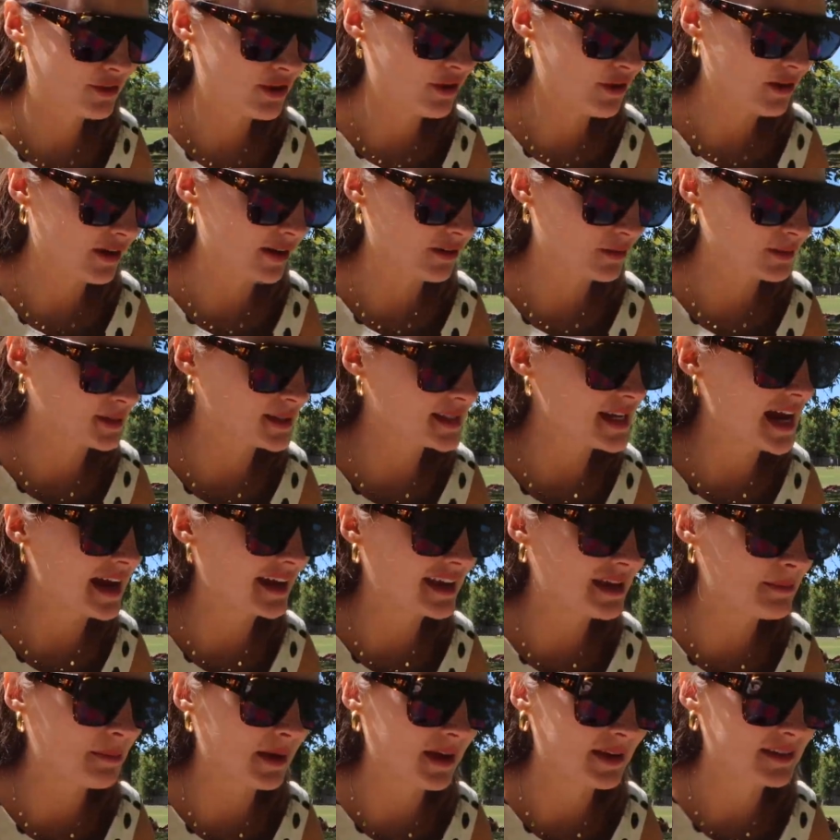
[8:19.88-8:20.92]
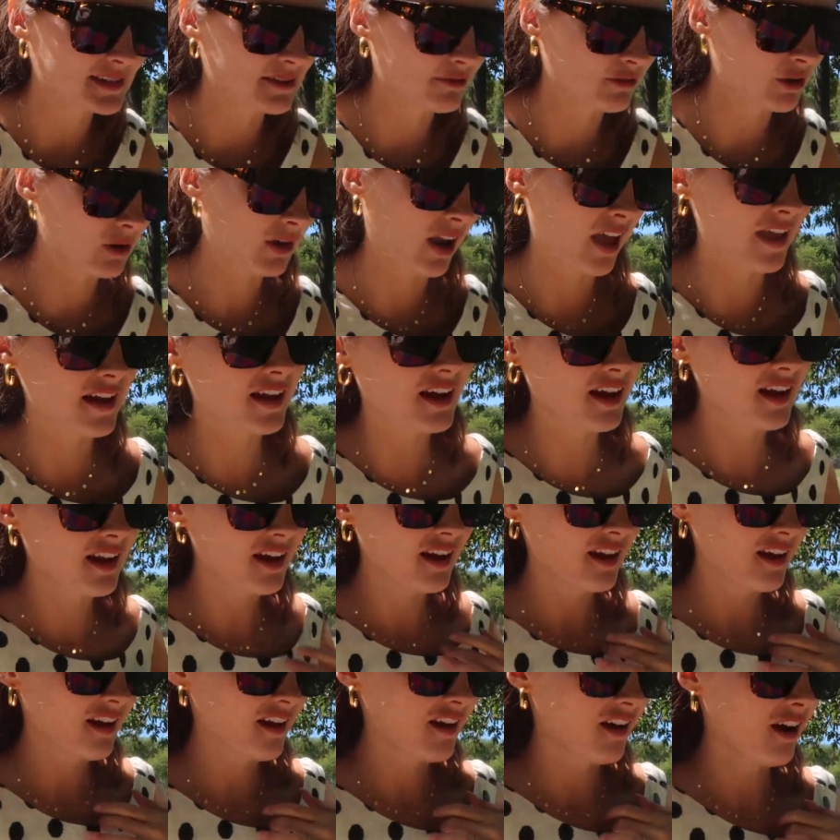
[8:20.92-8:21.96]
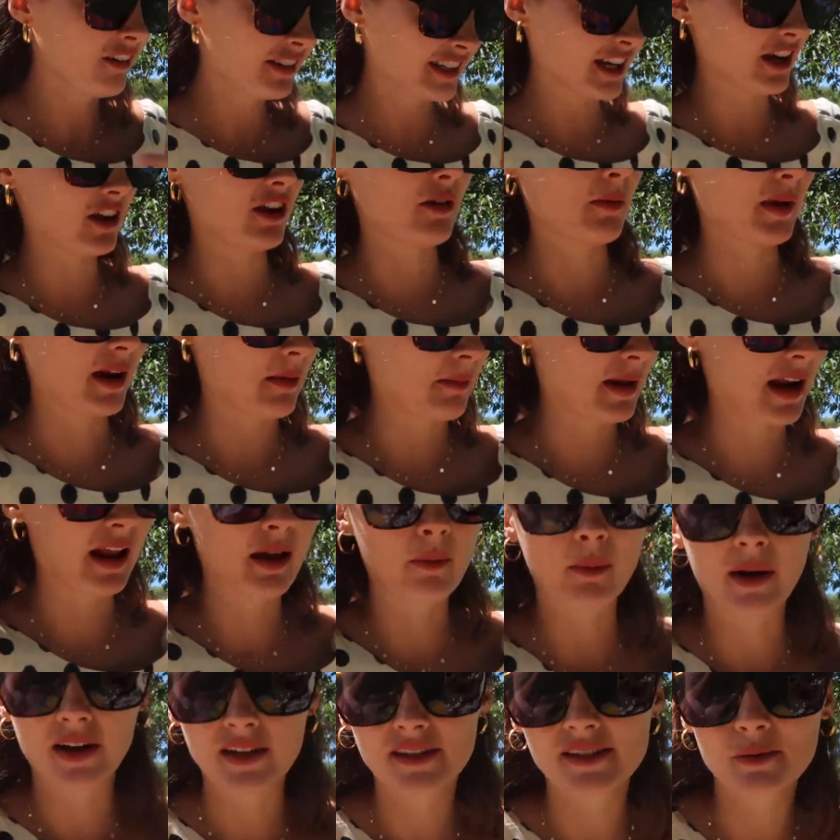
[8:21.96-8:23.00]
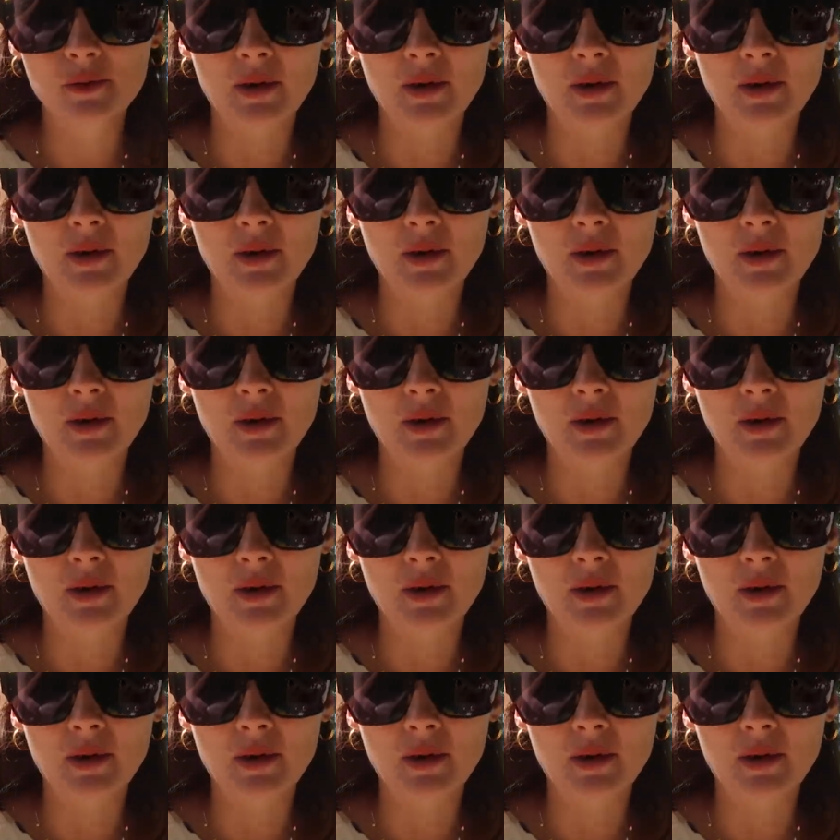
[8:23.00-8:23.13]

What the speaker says: few little snacky bits. I've got like, I'll show you in a minute when it's